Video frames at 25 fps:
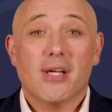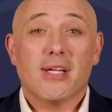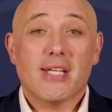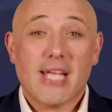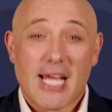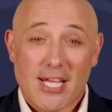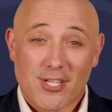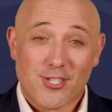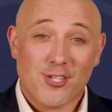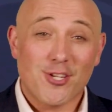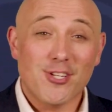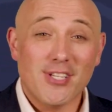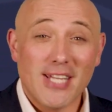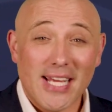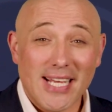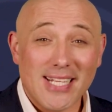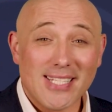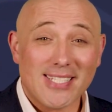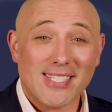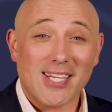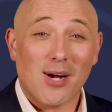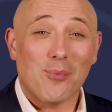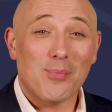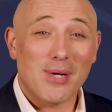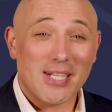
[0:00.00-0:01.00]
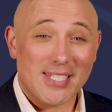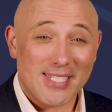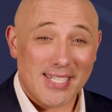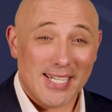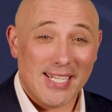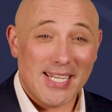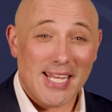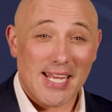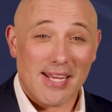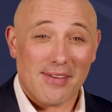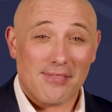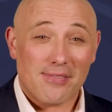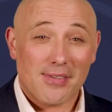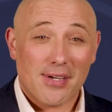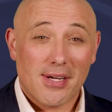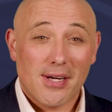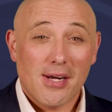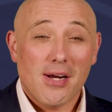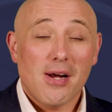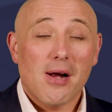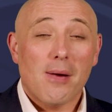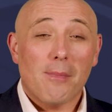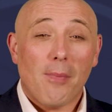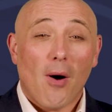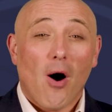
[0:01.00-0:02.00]
Yes, you need somewhere to live,
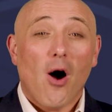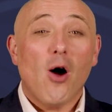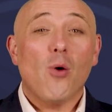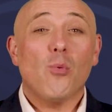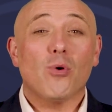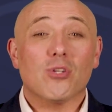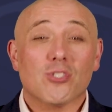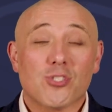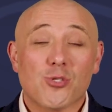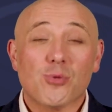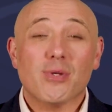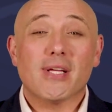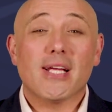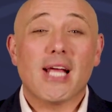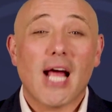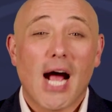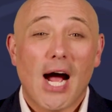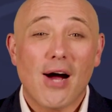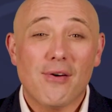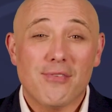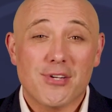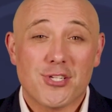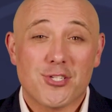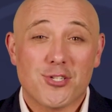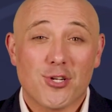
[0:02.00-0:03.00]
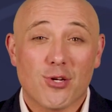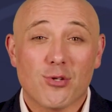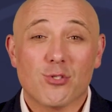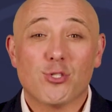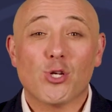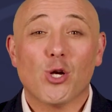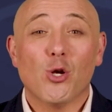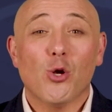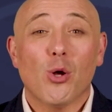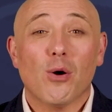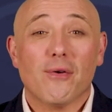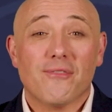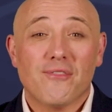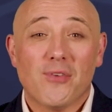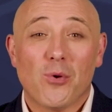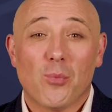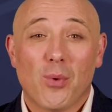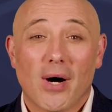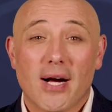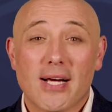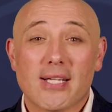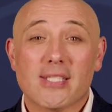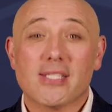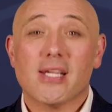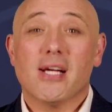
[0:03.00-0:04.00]
but I want to encourage you to look for
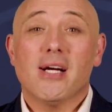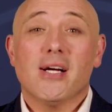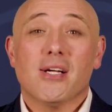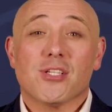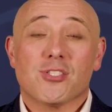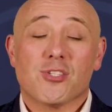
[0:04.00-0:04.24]
ways